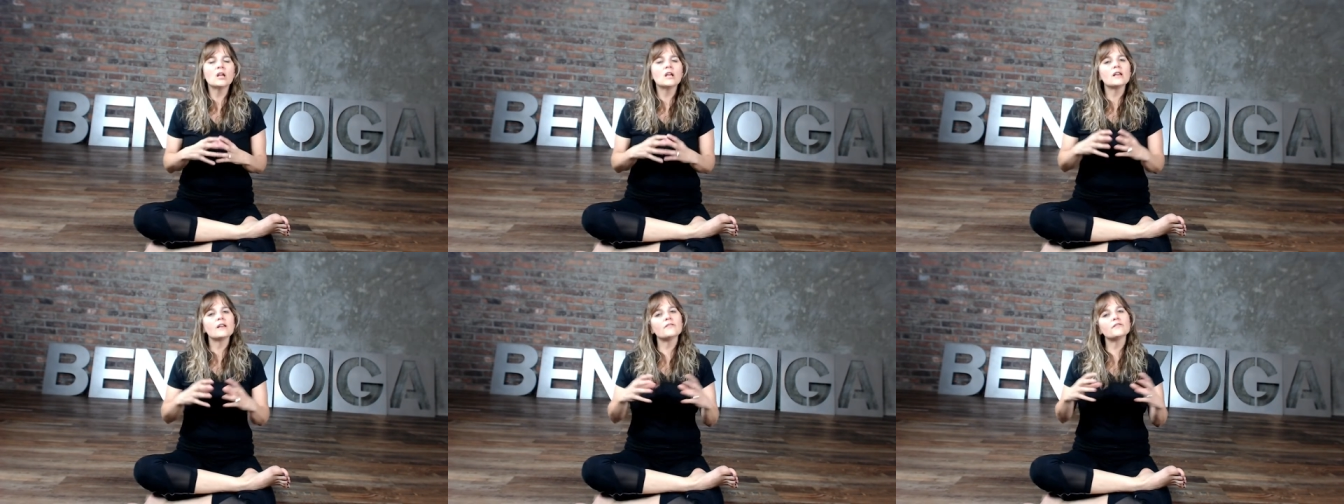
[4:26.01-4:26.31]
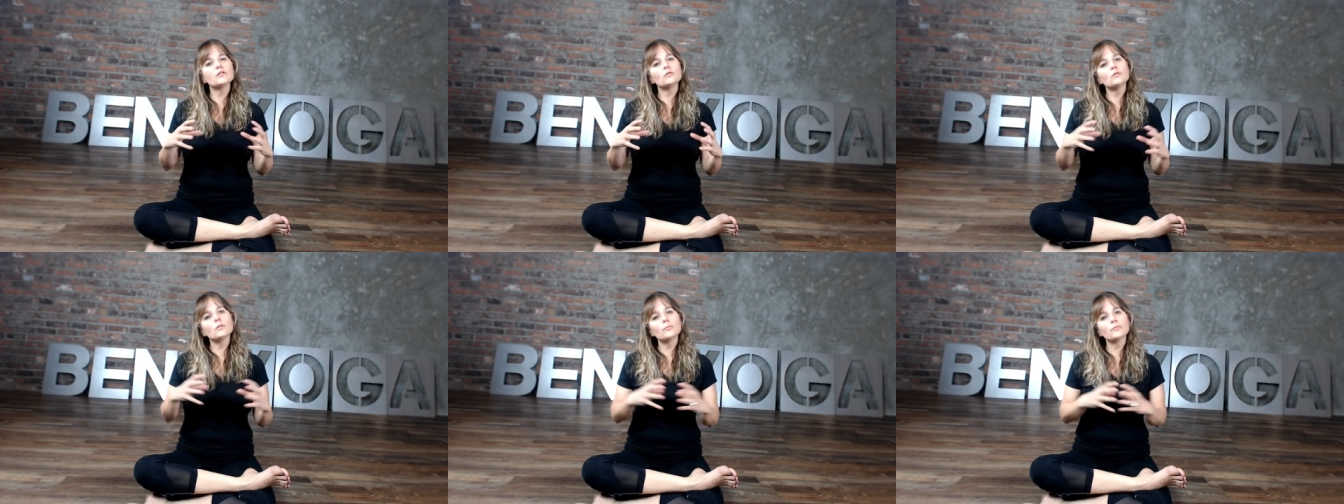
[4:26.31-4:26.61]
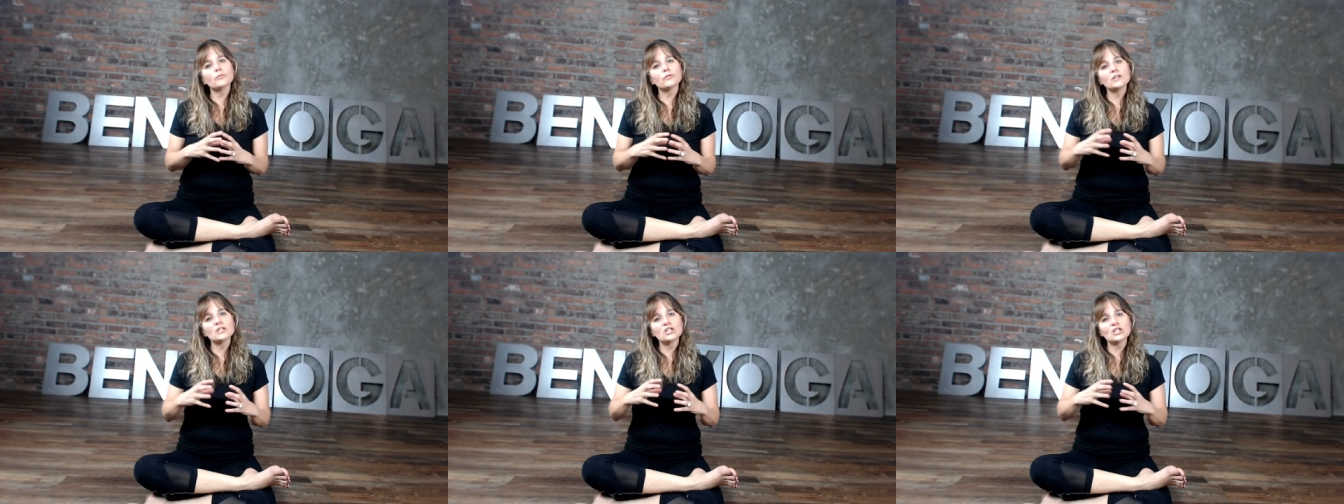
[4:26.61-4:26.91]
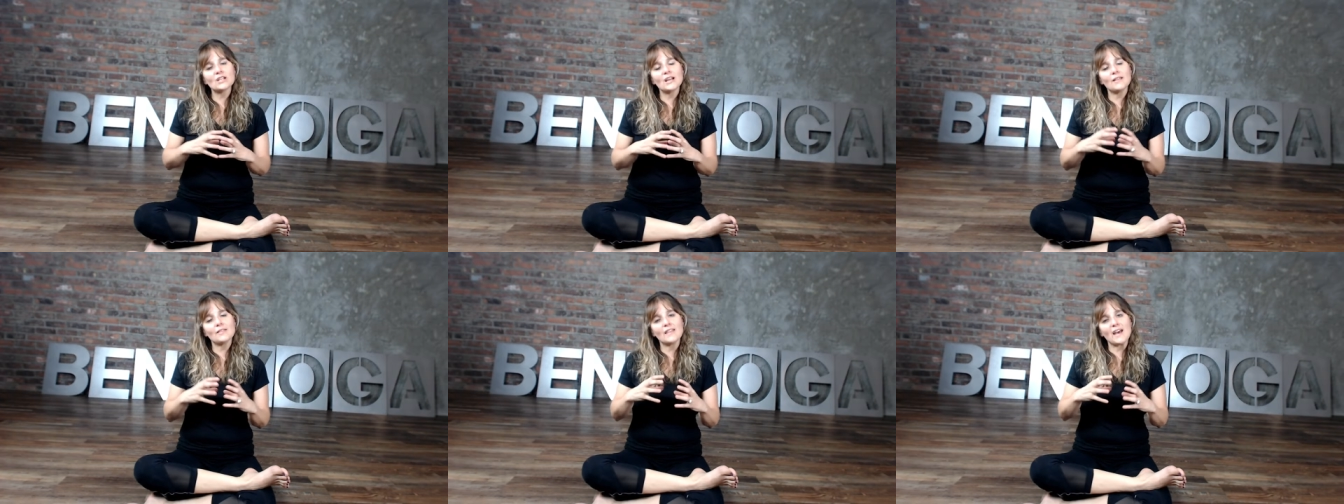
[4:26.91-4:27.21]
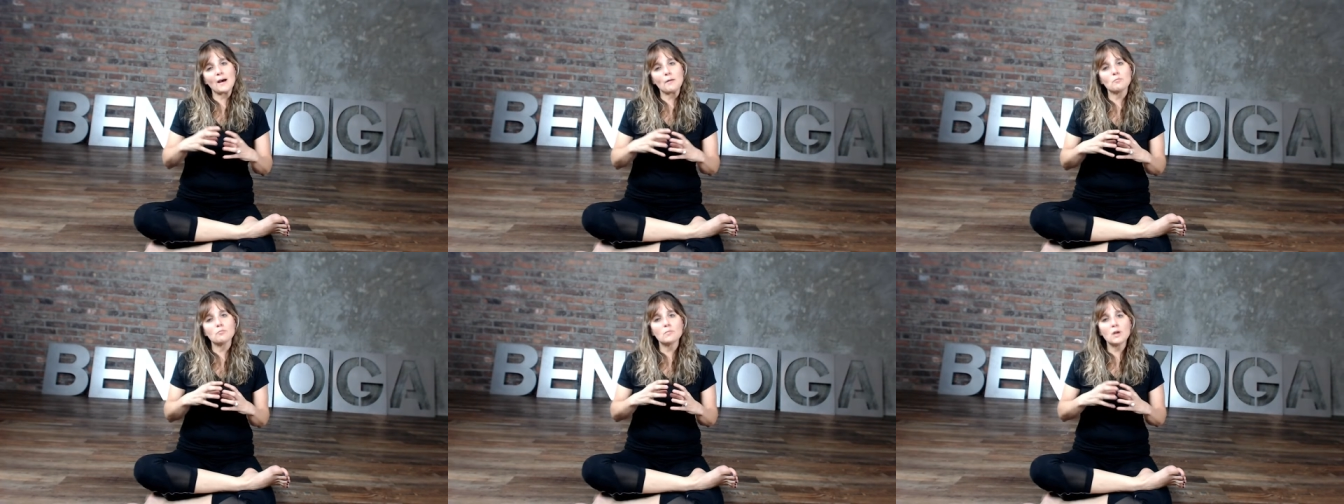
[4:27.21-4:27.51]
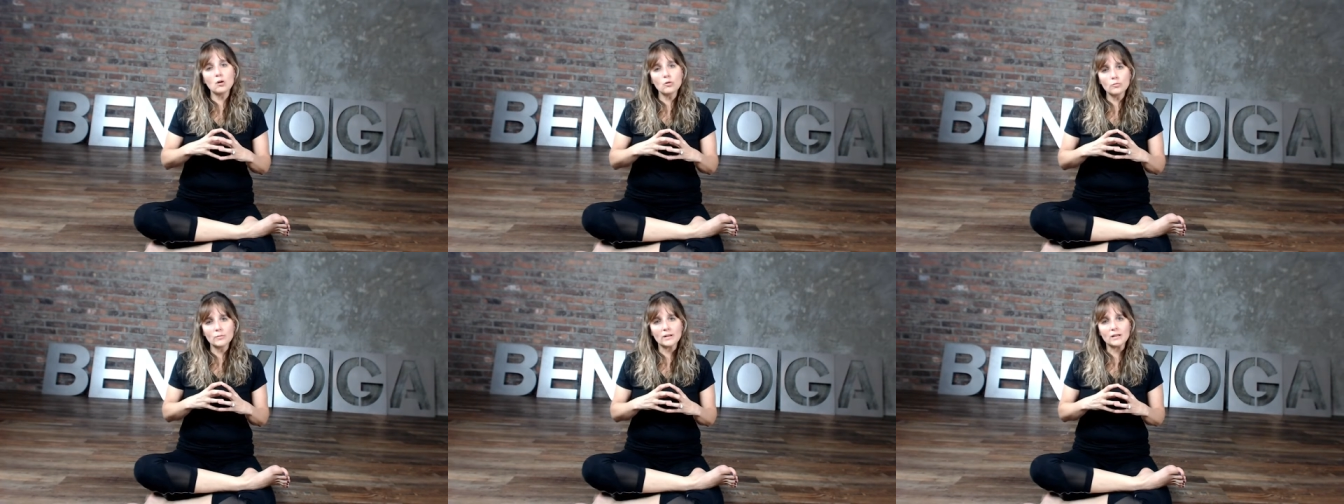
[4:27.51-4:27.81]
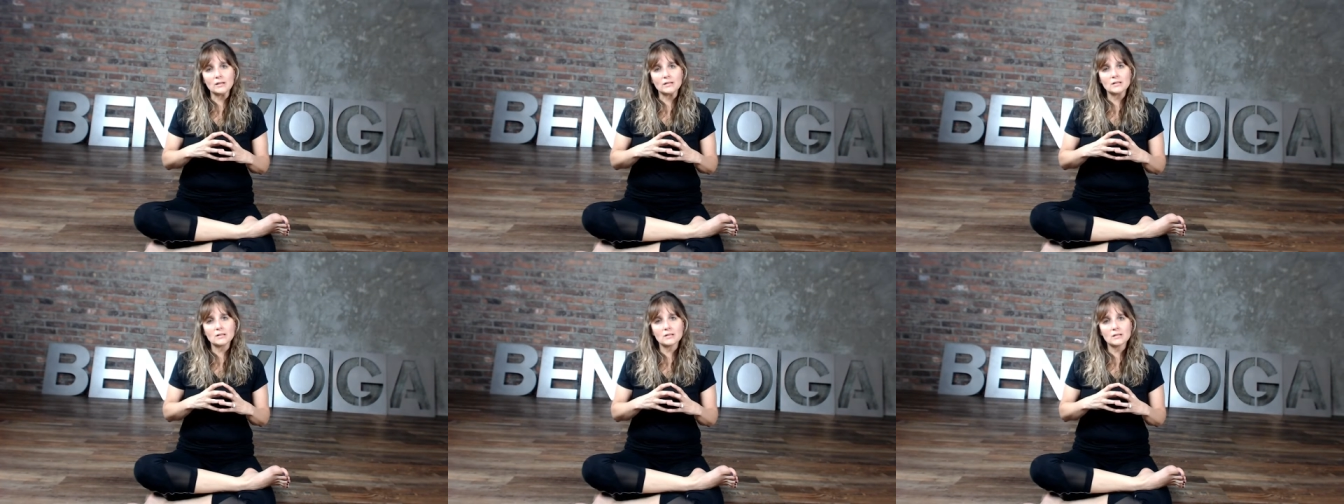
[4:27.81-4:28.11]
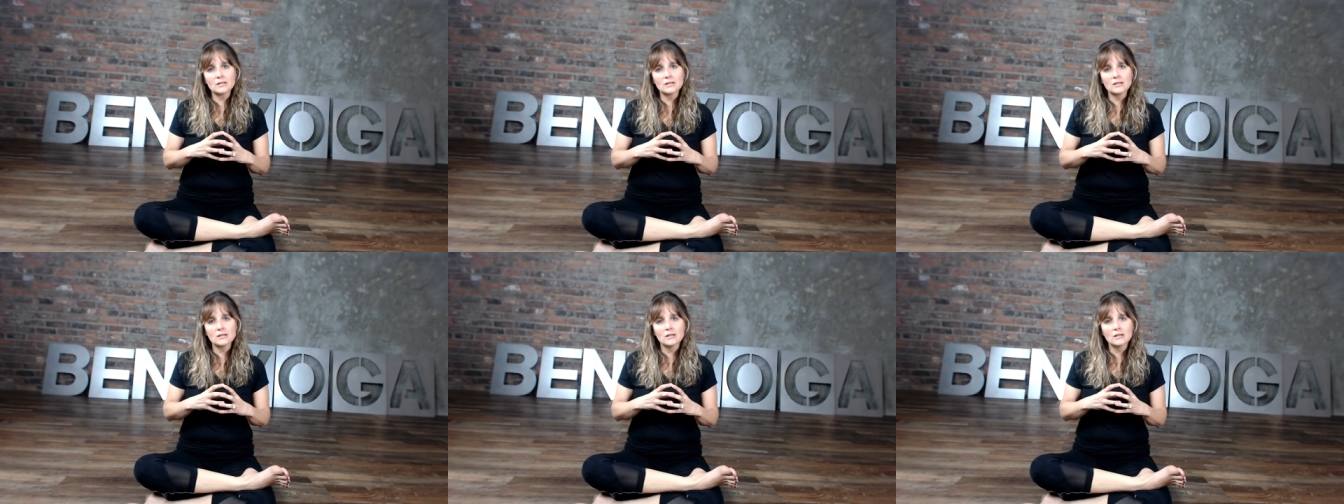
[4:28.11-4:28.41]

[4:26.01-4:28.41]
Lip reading: if you appreciate that moment,